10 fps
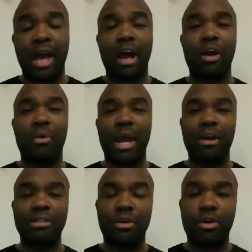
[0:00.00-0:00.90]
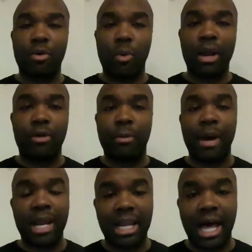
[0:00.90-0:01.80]
I go with Arizona to win on the
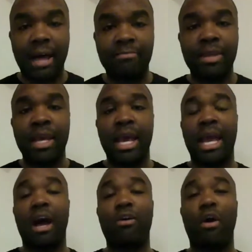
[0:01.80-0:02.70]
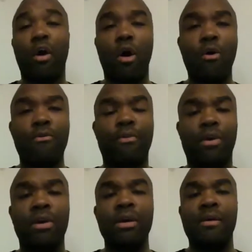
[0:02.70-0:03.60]
money line, and I'll go
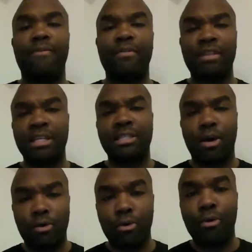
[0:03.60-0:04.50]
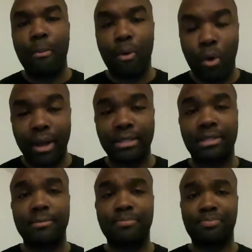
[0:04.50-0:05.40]
over 50 total points.